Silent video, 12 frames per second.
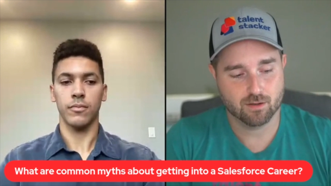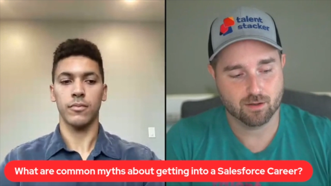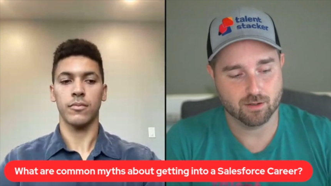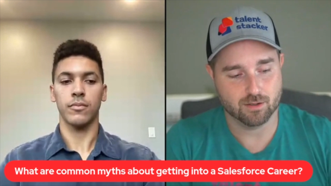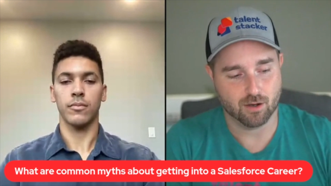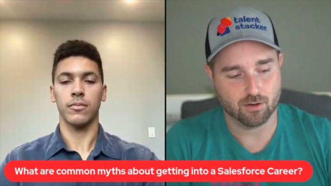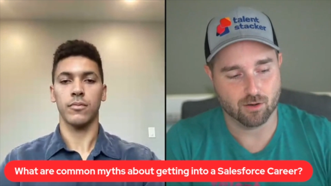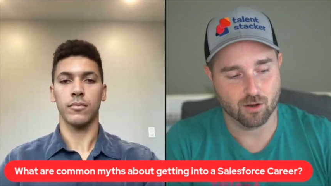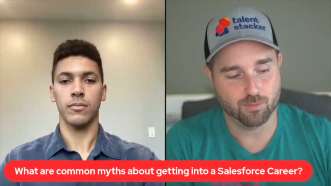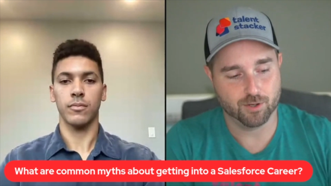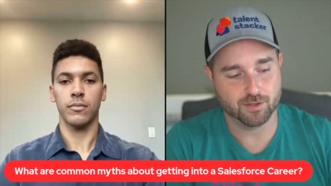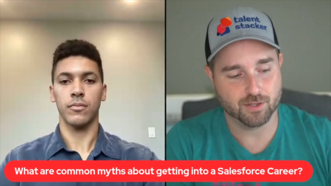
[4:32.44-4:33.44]
Speaker 1: Uh, I'll, I'll
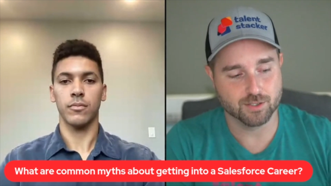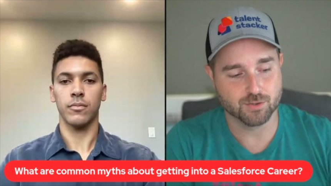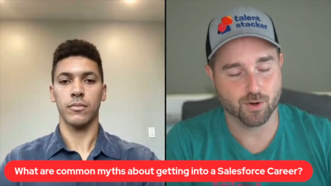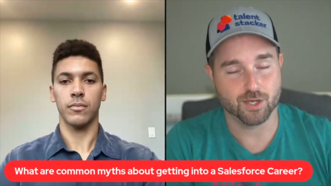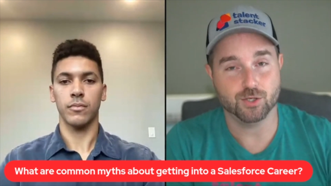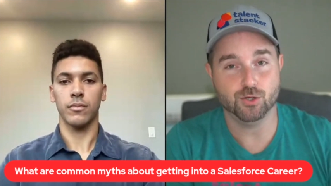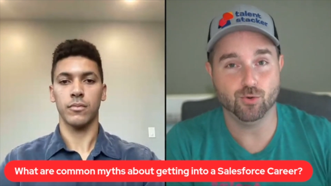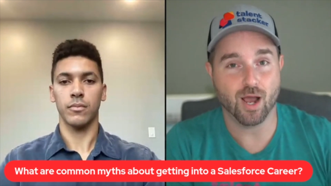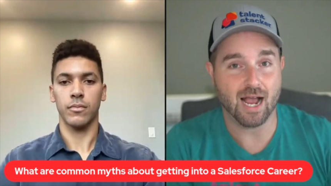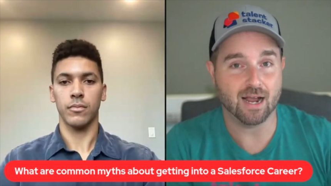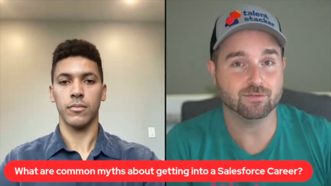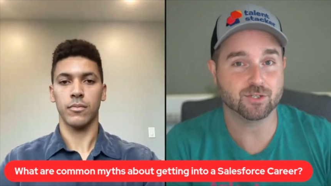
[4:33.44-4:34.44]
put it this way: you
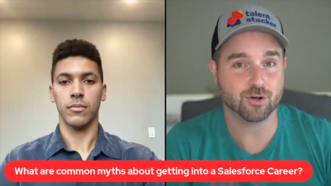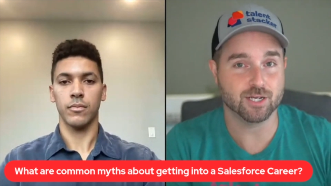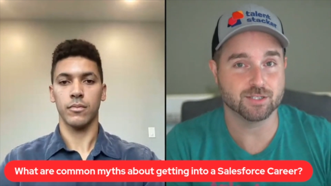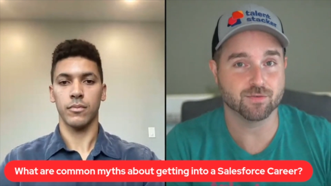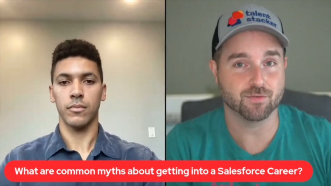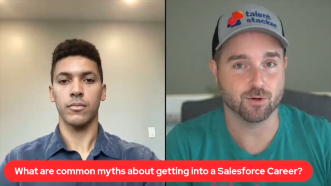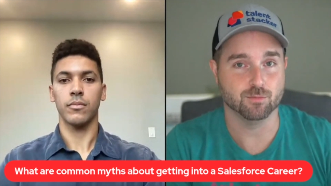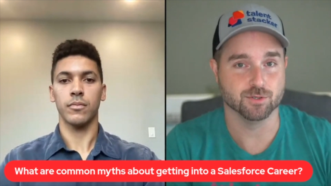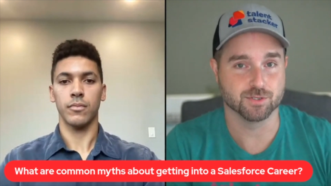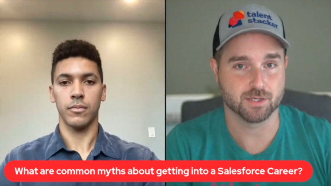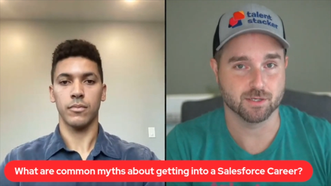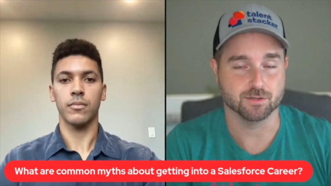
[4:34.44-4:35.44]
have transferable
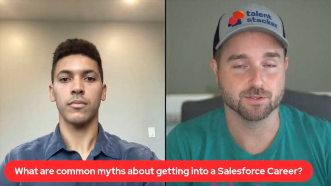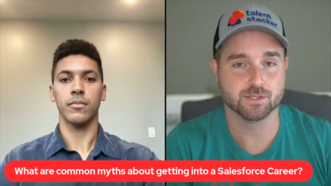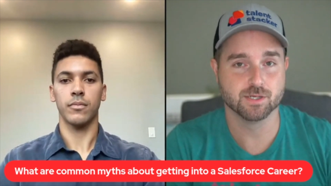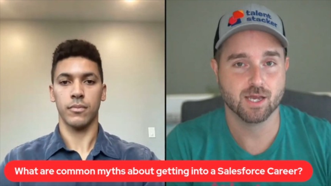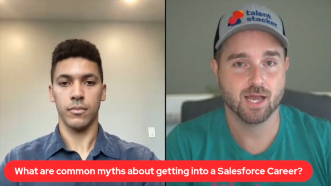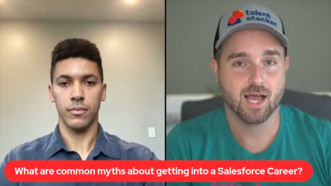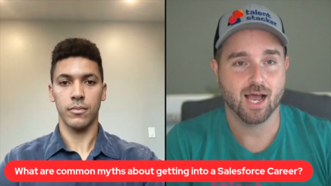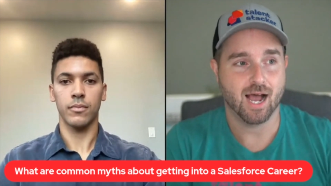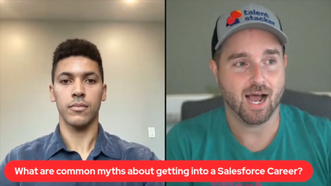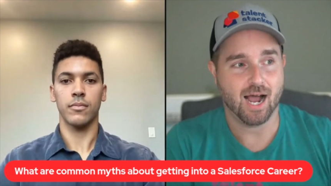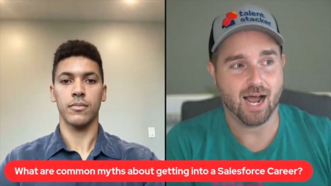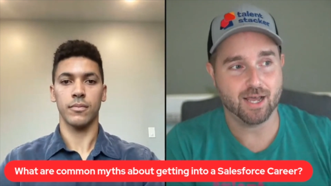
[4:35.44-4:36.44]
skills.
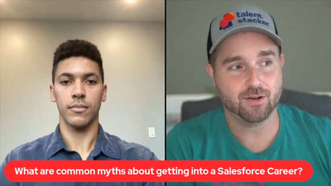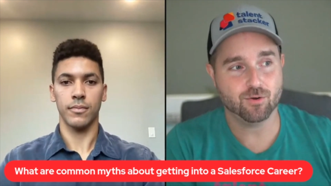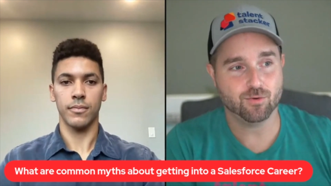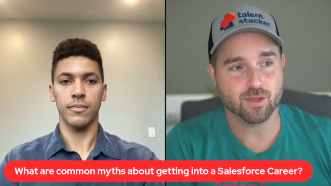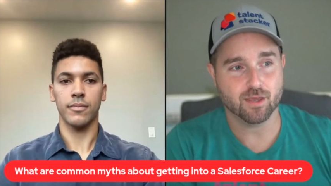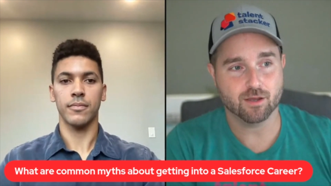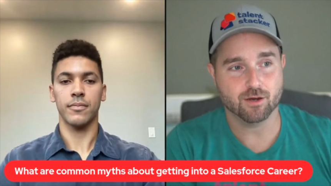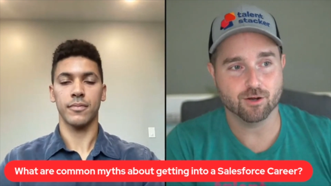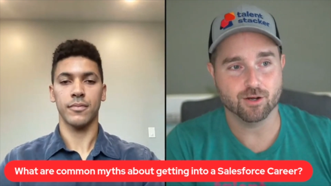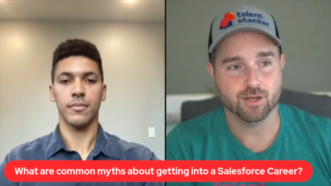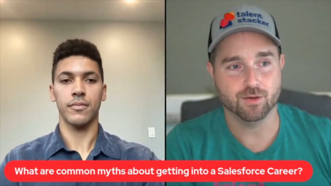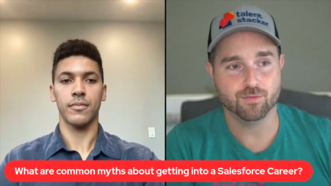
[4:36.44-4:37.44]
I don't care
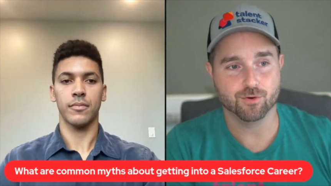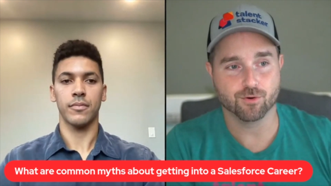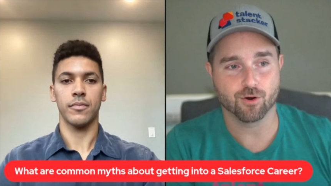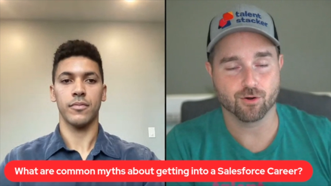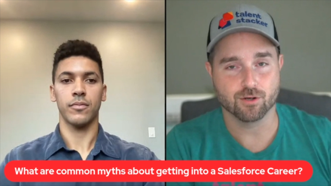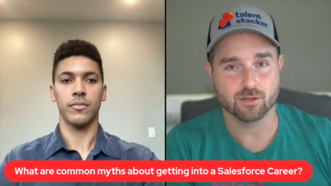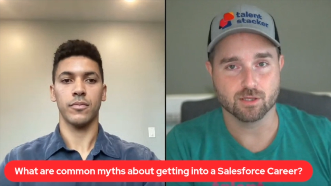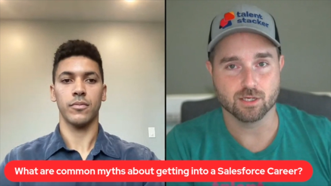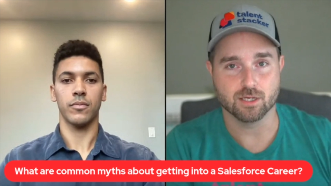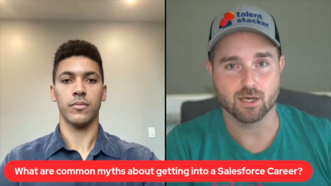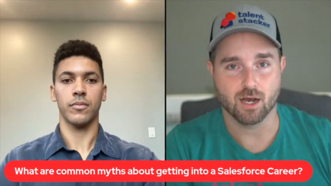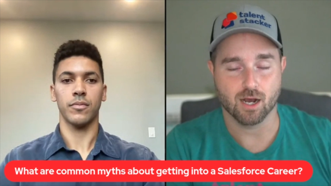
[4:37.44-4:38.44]
if you're
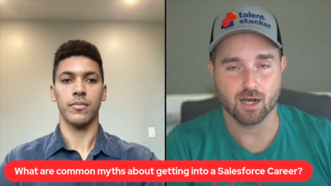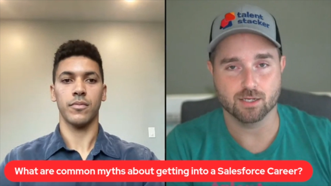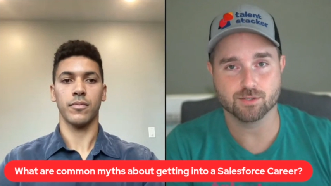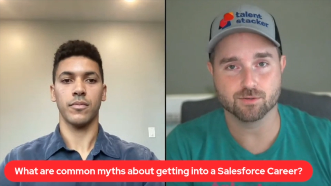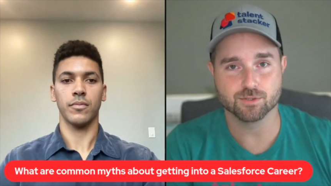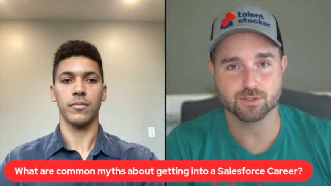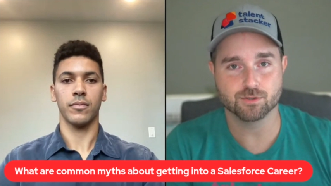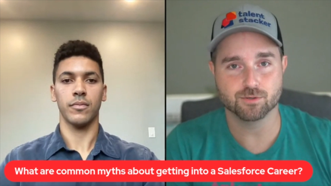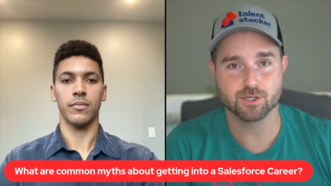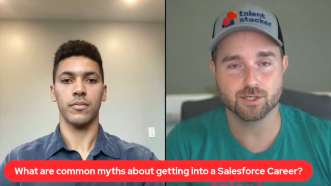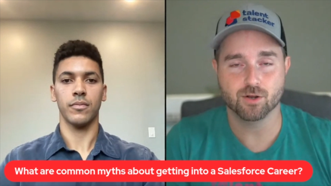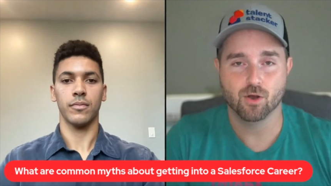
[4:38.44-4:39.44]
currently a high school
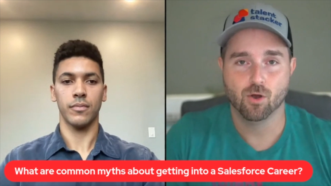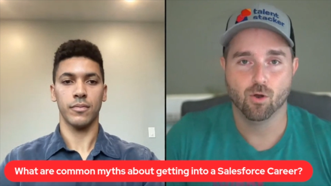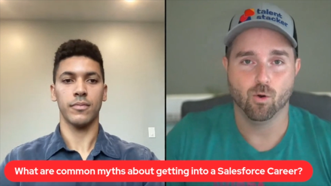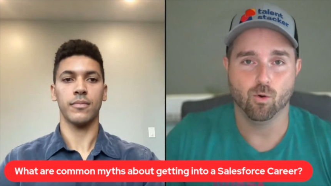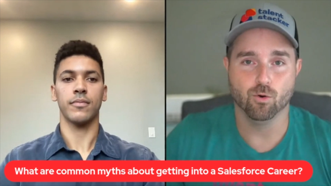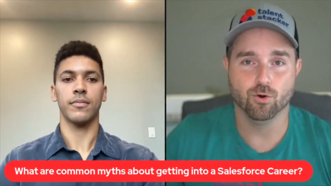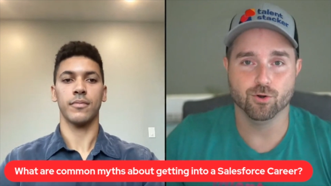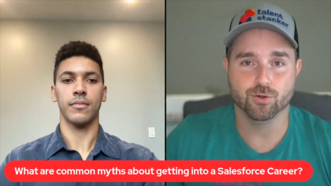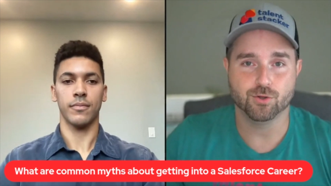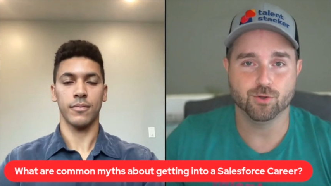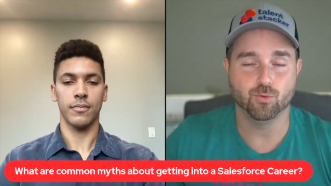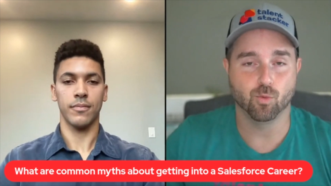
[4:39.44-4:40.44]
student or mm-hmm.
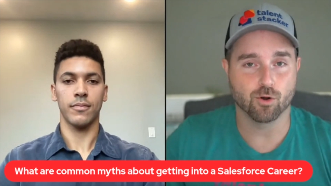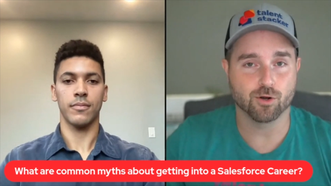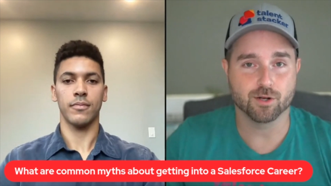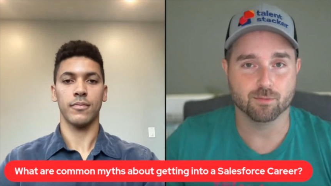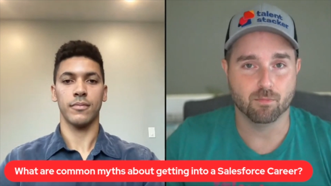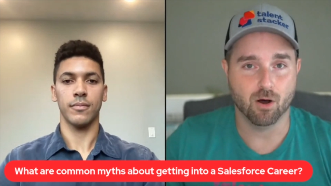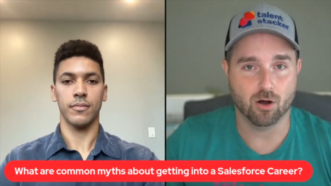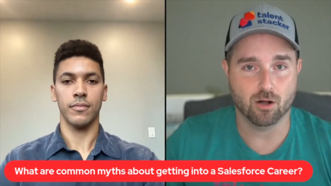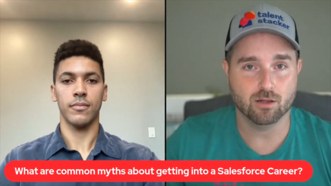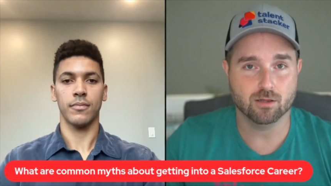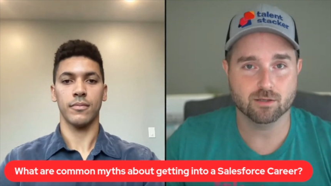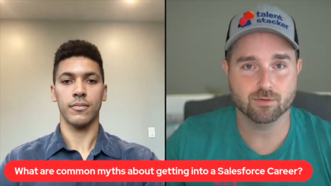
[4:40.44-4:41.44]
you work at a
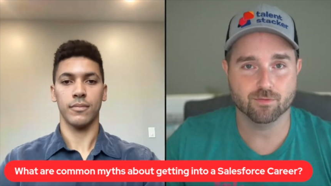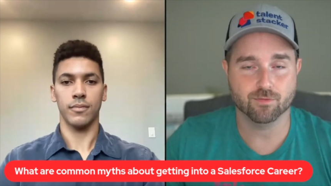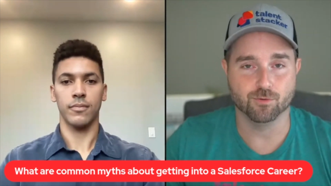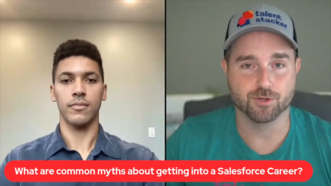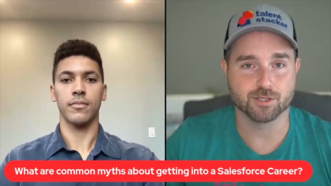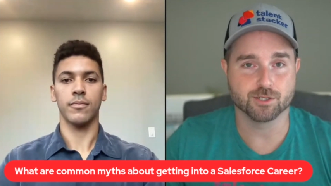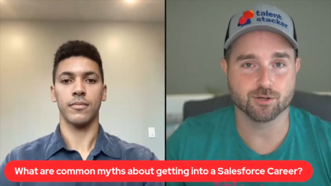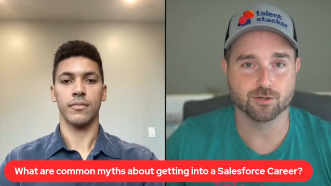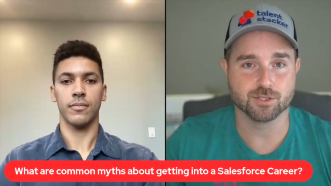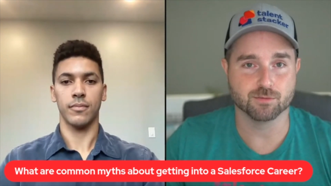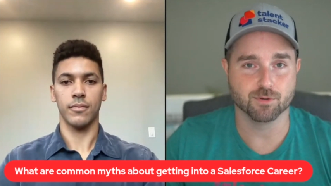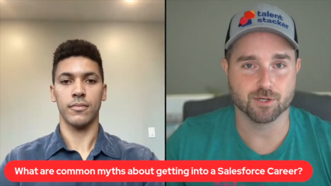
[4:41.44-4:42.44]
mall folding
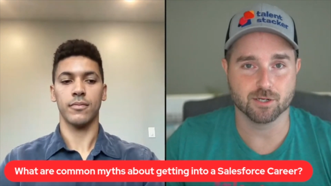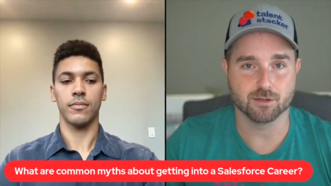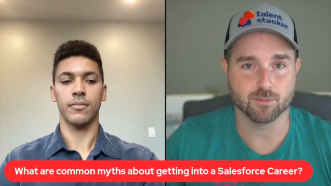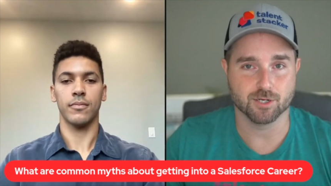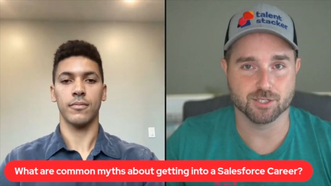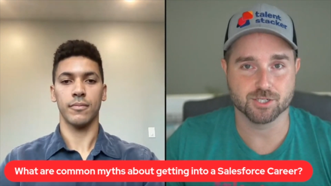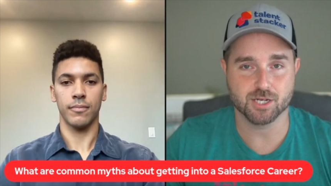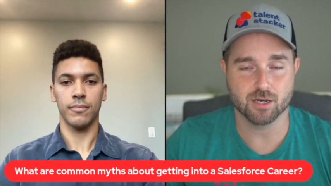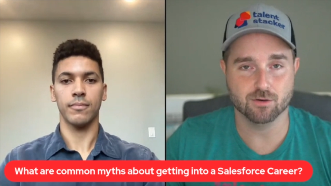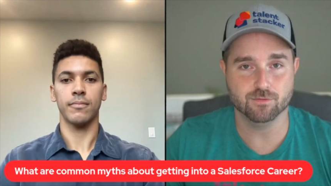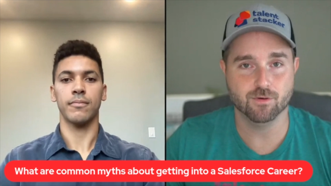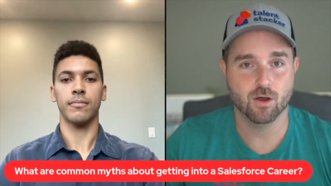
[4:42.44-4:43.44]
shirts and putting them on a shelf,